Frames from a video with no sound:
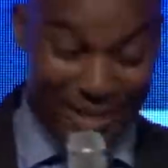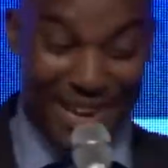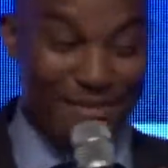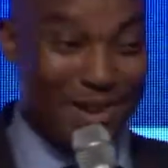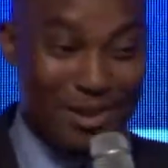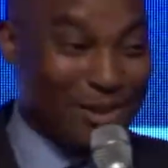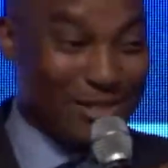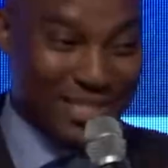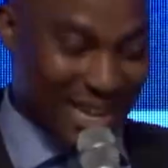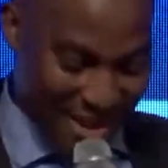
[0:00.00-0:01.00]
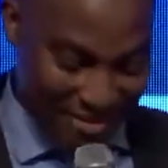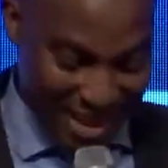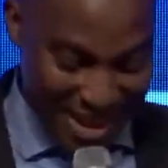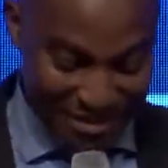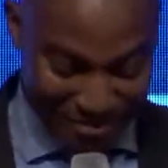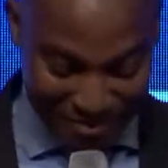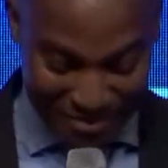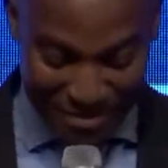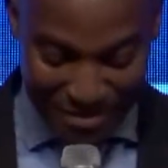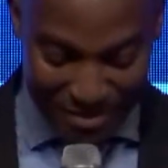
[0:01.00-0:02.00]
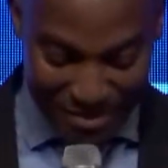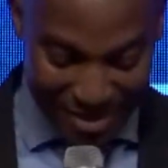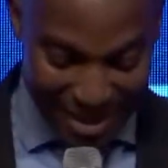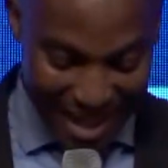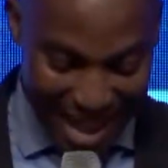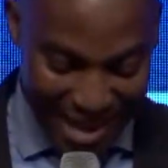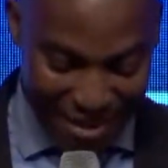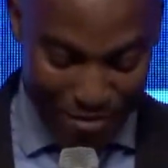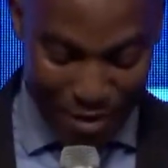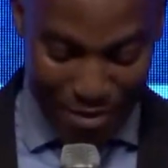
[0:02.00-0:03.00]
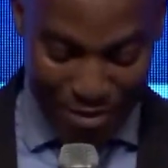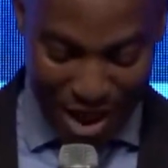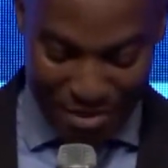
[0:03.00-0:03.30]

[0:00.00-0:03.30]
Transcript: that in my notes because I love that. I love Bobby Brown,